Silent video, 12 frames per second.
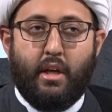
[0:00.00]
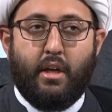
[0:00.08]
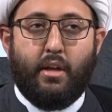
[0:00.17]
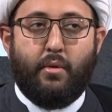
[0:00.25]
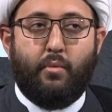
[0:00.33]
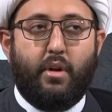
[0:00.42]

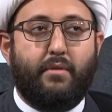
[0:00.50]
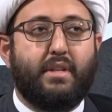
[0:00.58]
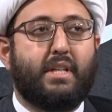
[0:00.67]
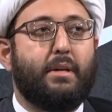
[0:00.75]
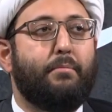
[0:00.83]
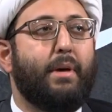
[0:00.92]
One of his
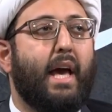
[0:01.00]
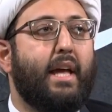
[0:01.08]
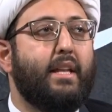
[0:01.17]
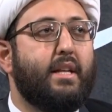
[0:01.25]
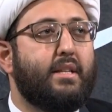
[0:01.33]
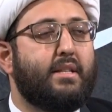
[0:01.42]

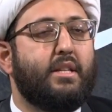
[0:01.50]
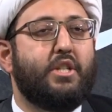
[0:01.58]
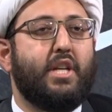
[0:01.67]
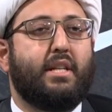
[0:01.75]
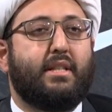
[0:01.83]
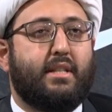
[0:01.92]
companions
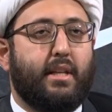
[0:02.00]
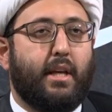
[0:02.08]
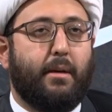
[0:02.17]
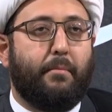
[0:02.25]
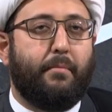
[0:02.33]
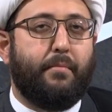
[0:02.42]
suggests to
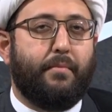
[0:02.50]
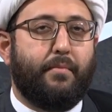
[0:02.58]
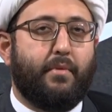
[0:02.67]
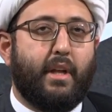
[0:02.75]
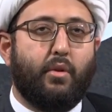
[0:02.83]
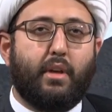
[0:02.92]
him
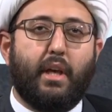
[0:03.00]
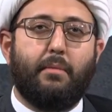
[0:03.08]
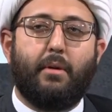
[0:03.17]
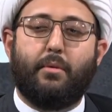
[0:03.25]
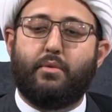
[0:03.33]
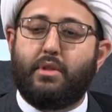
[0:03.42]
that, okay,
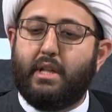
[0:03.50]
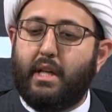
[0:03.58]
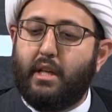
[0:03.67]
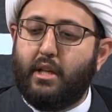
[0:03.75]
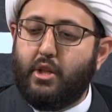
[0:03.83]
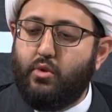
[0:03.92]
Imam
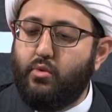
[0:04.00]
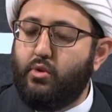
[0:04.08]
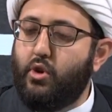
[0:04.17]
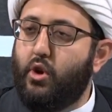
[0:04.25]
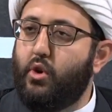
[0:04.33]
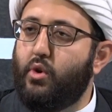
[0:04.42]
Hussein, you
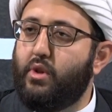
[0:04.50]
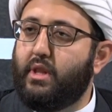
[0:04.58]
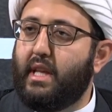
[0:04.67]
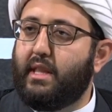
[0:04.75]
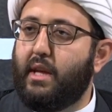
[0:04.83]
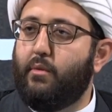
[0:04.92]
know
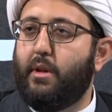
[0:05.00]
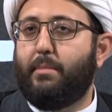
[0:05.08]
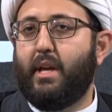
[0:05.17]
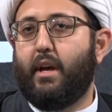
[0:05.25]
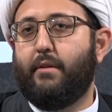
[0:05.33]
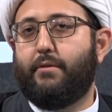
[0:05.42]
that they want
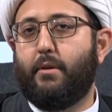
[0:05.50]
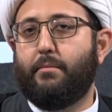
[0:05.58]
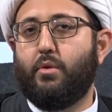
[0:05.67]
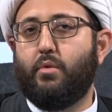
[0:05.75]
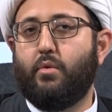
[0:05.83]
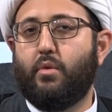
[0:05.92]
bay'ah from
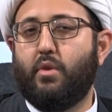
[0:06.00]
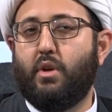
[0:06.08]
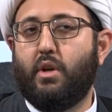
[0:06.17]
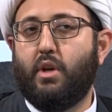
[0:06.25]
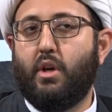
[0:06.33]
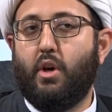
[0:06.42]
you
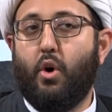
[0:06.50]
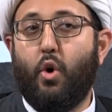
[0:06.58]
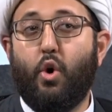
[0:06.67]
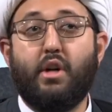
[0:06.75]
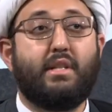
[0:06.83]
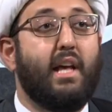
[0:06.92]

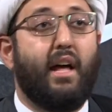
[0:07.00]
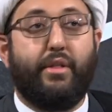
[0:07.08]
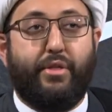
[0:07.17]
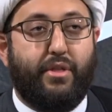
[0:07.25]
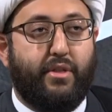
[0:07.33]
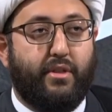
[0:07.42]
or
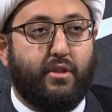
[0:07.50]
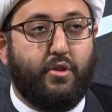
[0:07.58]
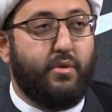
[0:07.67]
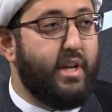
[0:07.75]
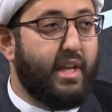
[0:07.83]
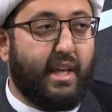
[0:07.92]
death. You
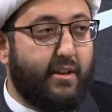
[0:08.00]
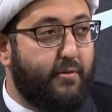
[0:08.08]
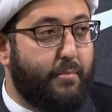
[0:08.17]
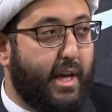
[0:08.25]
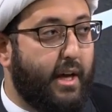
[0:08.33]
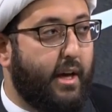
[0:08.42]
didn't give
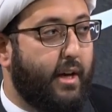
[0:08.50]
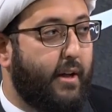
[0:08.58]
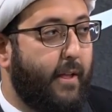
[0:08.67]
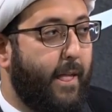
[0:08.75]
bay'ah.